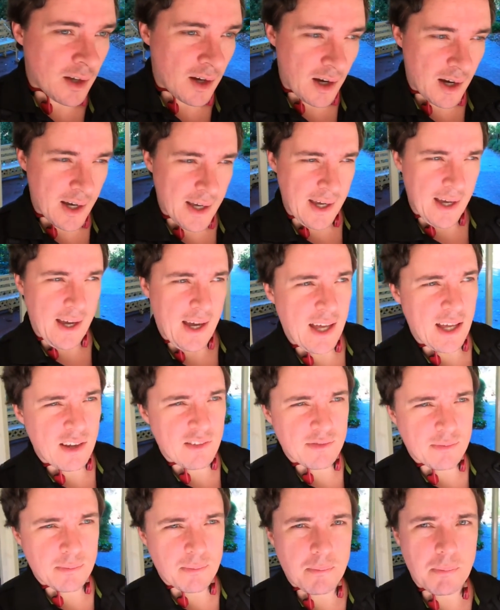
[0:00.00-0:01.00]
I
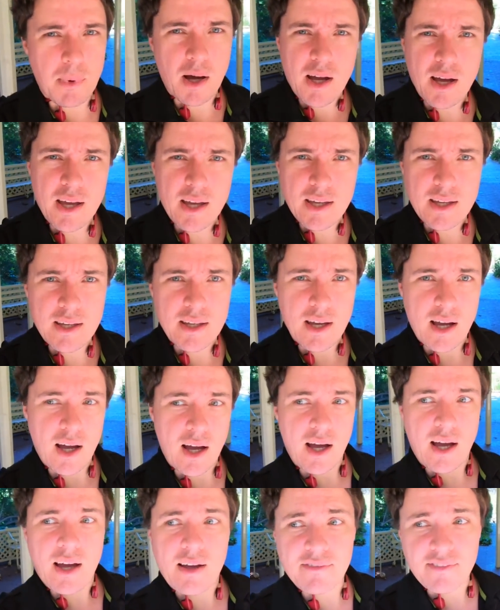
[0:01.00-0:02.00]
have my
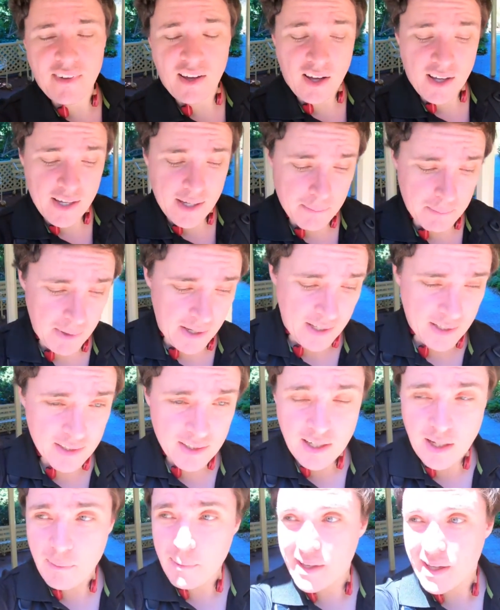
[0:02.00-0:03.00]
half
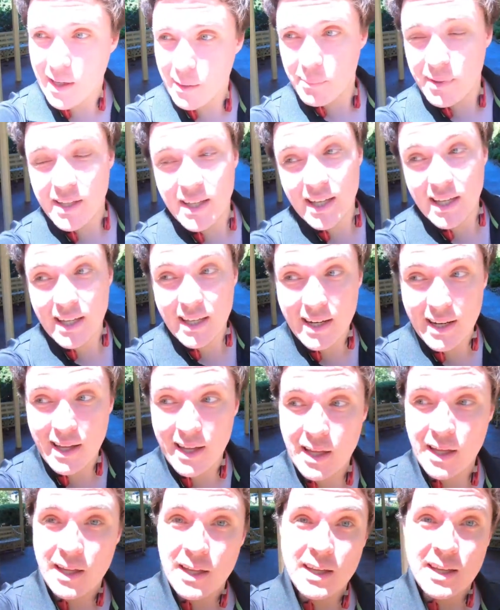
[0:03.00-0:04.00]
Ironman coming up in,
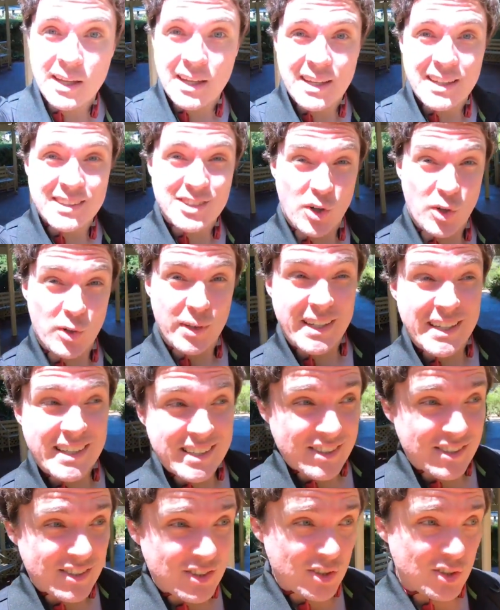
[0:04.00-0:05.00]
it's
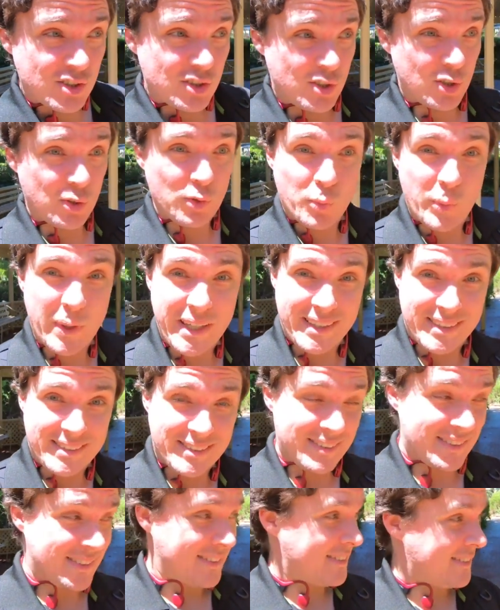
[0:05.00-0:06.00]
only 2
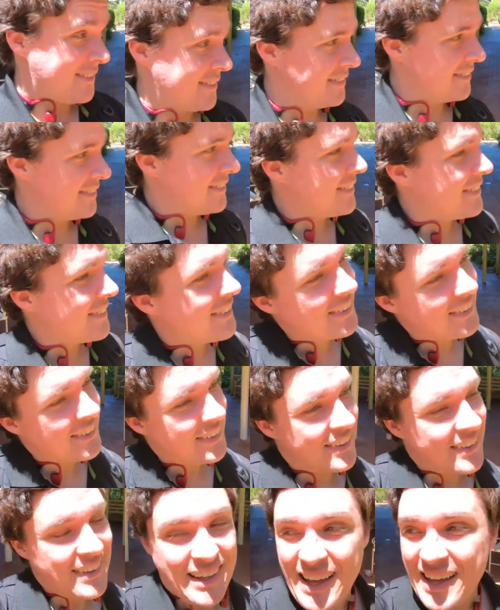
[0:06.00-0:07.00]
weeks.
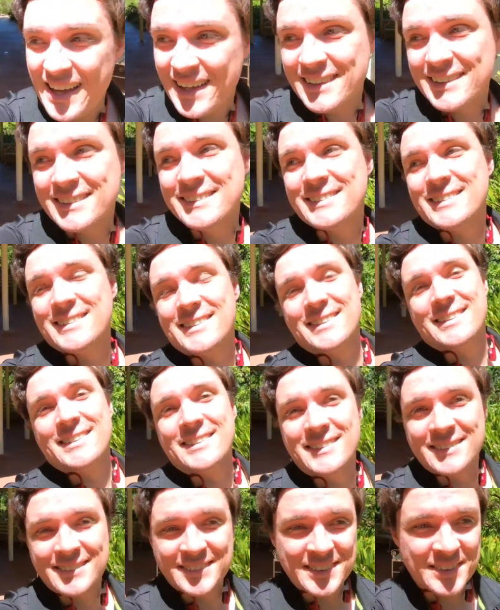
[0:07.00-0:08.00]
And
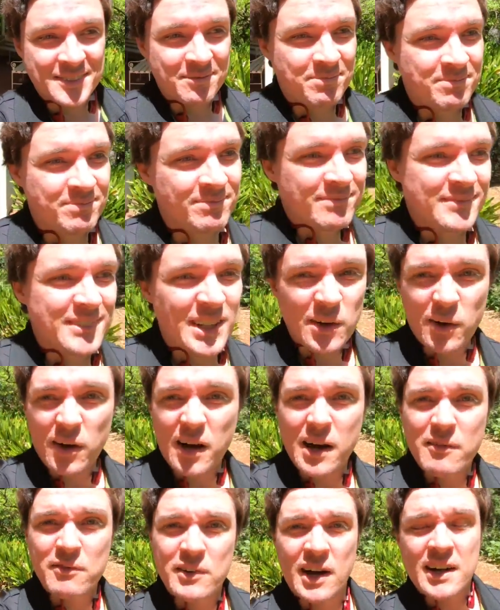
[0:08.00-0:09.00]
you know,
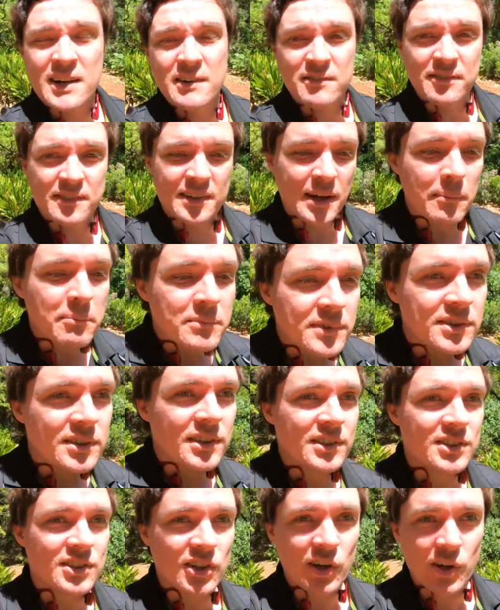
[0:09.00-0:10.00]
I've kind of come to
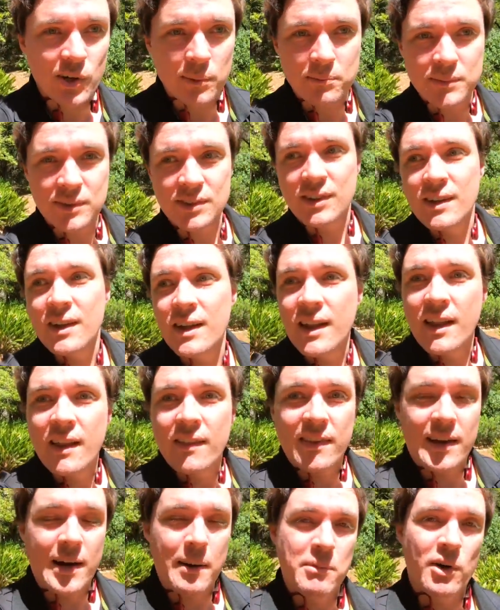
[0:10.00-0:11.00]
the terms
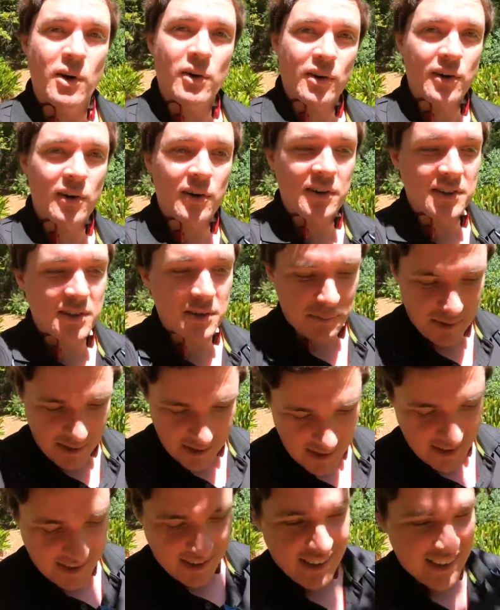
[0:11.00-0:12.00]
that I'm not going to
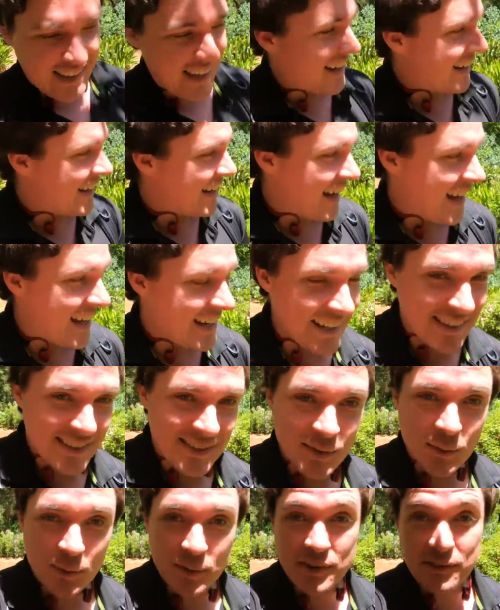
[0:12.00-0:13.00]
be getting any
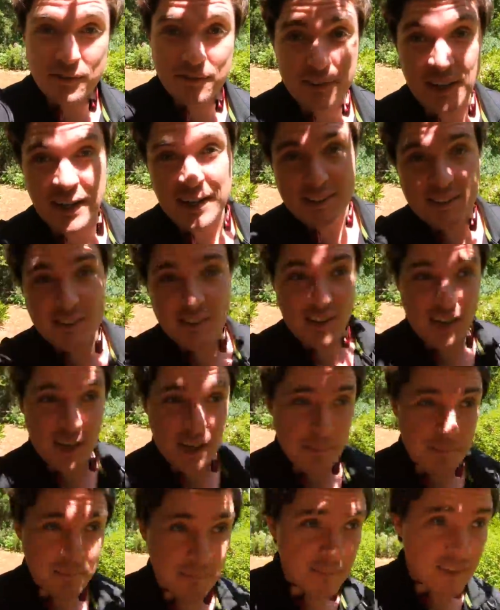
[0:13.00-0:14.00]
sort of fast
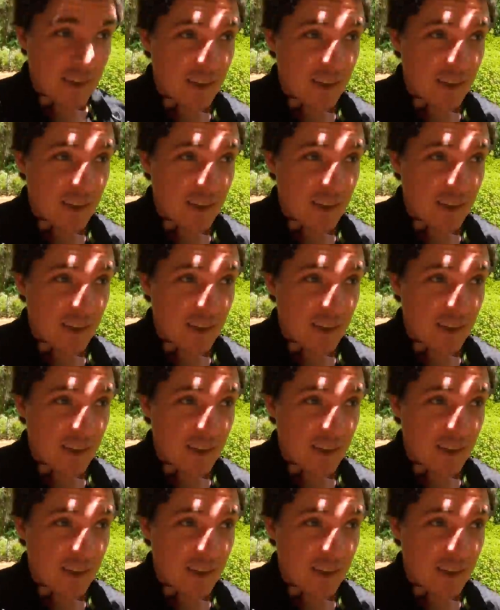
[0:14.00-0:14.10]
time.